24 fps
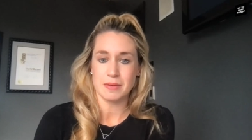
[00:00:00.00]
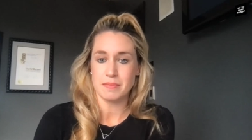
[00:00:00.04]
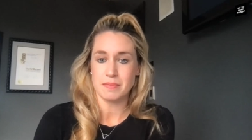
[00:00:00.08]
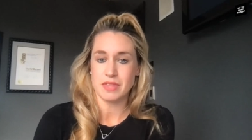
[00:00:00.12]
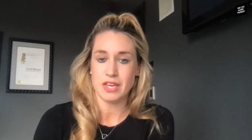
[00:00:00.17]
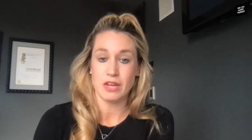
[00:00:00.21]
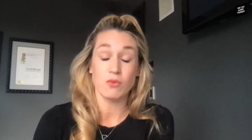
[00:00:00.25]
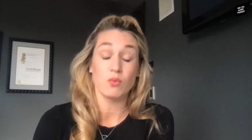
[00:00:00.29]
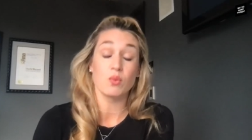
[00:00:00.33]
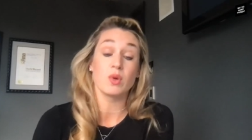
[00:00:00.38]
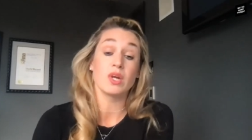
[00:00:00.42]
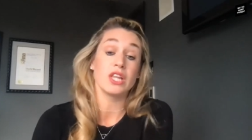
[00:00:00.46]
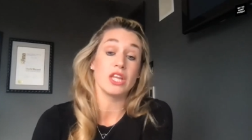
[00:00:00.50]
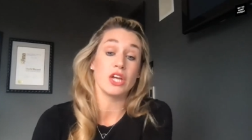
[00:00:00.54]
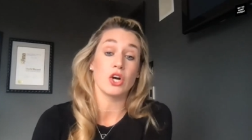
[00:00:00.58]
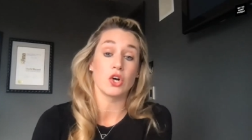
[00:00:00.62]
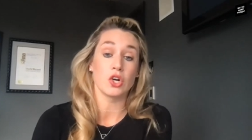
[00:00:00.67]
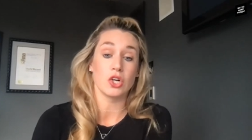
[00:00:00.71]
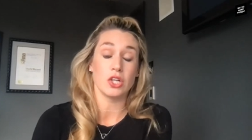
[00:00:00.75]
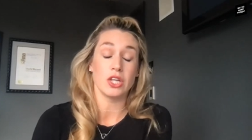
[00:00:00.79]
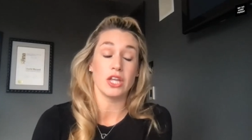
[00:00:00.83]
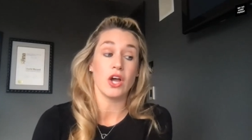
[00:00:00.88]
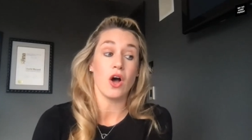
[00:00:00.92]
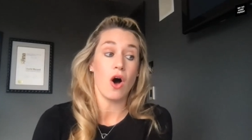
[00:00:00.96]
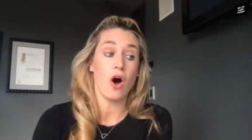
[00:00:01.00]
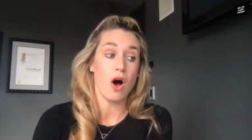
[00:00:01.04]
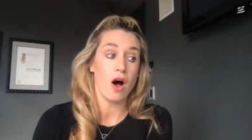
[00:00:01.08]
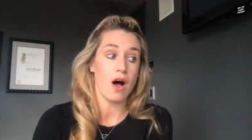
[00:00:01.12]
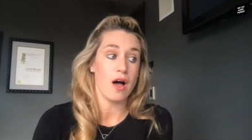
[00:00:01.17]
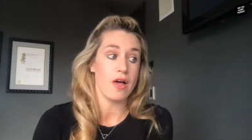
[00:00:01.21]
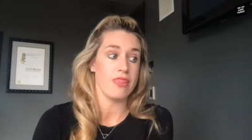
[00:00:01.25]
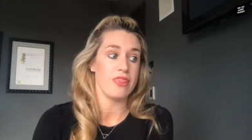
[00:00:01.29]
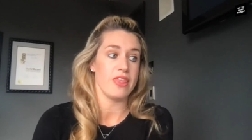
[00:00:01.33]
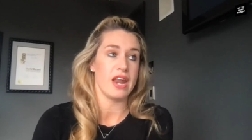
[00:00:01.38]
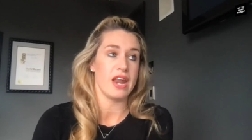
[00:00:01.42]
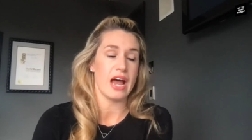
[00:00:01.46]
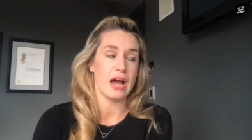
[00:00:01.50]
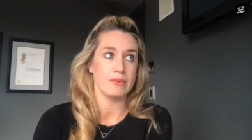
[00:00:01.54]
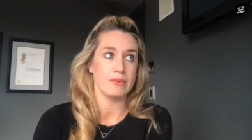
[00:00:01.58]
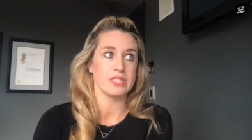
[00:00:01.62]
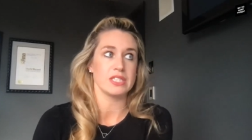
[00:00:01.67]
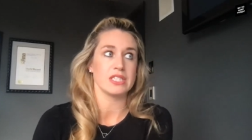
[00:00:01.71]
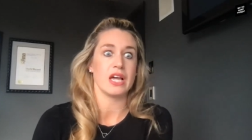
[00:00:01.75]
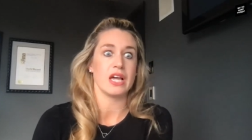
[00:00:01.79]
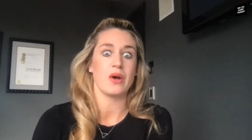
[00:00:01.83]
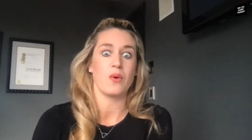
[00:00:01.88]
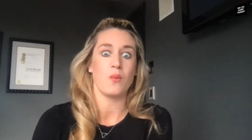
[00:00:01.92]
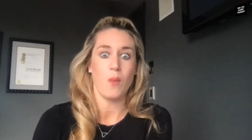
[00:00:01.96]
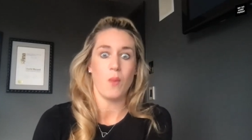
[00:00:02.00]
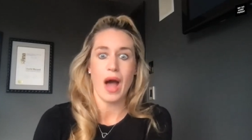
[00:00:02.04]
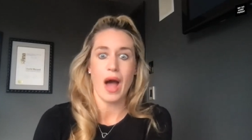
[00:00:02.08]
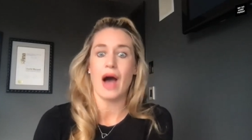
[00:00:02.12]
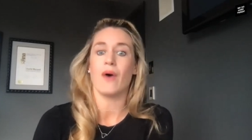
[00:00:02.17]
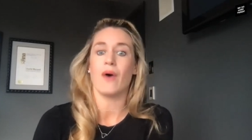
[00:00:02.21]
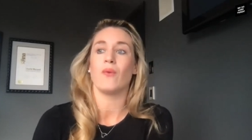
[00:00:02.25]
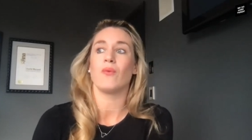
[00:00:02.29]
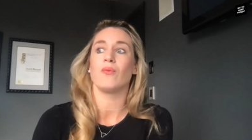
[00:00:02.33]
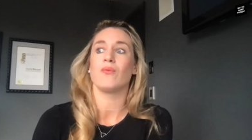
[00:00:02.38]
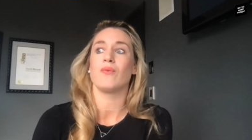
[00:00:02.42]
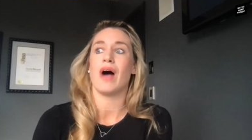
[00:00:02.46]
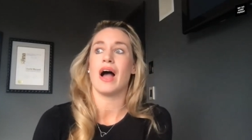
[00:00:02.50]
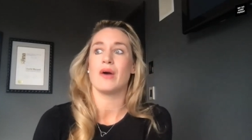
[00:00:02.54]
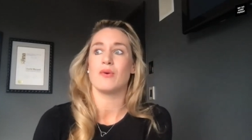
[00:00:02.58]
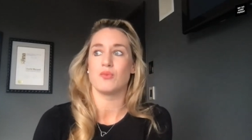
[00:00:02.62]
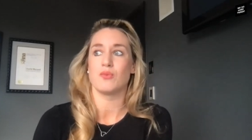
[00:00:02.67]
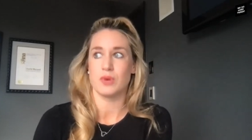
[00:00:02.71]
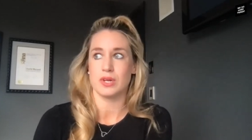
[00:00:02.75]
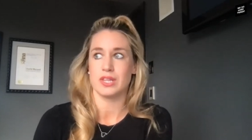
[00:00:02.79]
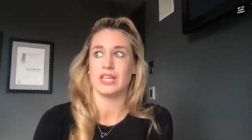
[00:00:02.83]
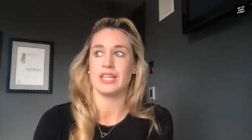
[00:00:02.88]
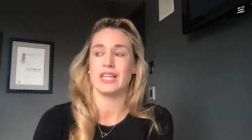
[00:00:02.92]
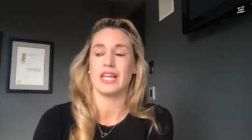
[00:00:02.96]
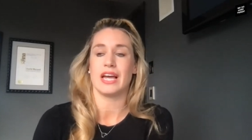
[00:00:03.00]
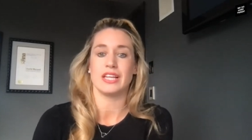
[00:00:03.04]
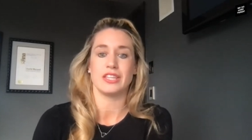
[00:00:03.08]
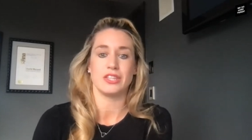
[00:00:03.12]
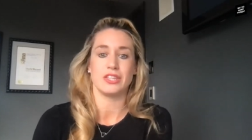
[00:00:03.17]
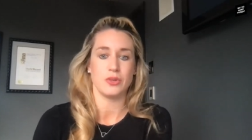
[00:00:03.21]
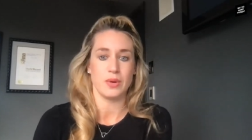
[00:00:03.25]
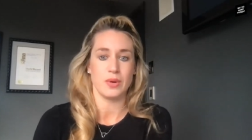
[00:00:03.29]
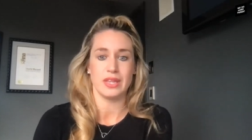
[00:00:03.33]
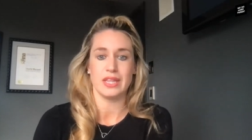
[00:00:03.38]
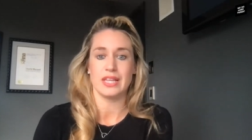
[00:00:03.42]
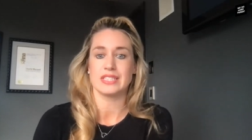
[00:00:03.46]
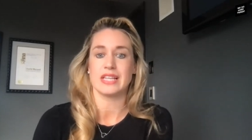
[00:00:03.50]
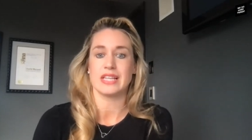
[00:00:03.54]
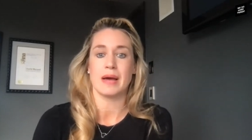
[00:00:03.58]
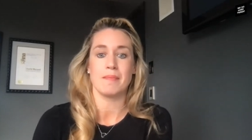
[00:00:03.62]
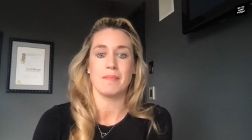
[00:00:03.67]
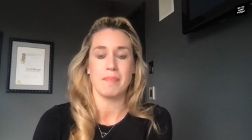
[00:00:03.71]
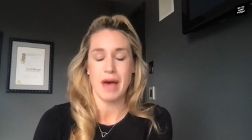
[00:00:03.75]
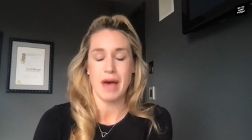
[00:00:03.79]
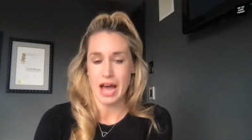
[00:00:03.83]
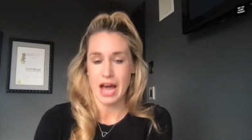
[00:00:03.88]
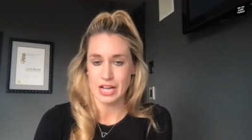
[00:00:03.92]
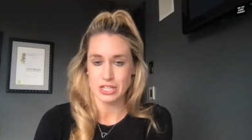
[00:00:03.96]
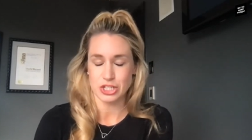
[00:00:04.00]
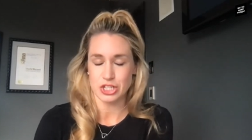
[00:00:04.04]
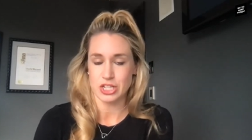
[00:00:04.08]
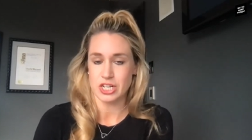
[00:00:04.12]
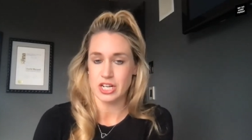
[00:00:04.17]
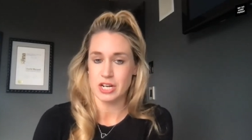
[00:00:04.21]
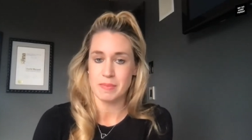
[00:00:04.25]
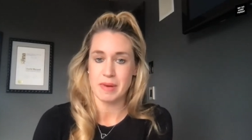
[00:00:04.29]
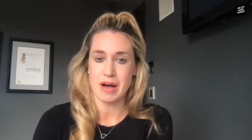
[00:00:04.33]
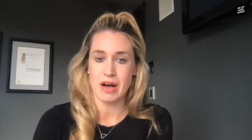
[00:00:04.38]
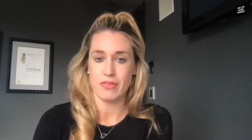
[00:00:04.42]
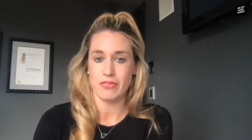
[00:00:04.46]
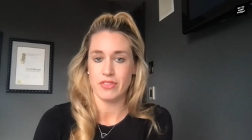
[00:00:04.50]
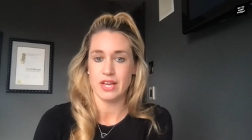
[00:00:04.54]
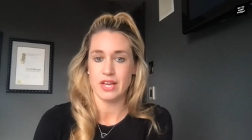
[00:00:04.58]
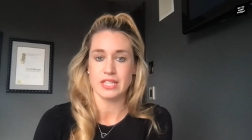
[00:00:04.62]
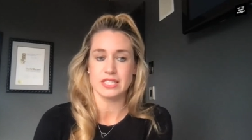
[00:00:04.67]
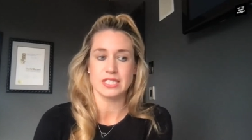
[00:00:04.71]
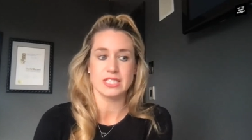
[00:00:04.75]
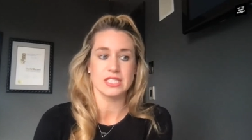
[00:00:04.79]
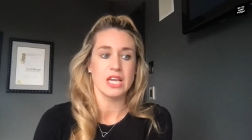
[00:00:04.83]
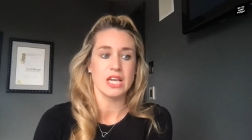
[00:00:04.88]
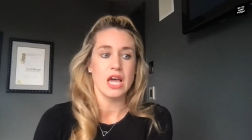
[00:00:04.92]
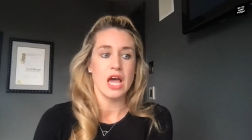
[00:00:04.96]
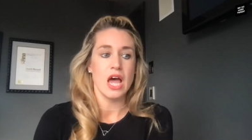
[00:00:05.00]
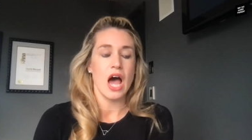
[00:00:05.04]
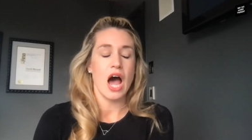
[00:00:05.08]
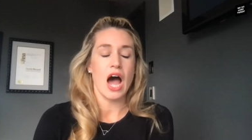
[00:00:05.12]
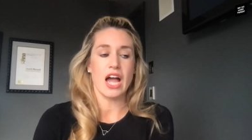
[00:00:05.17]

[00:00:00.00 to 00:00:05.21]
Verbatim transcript: something really early on that I was like, wow, I really like doing this. I'm passionate about this.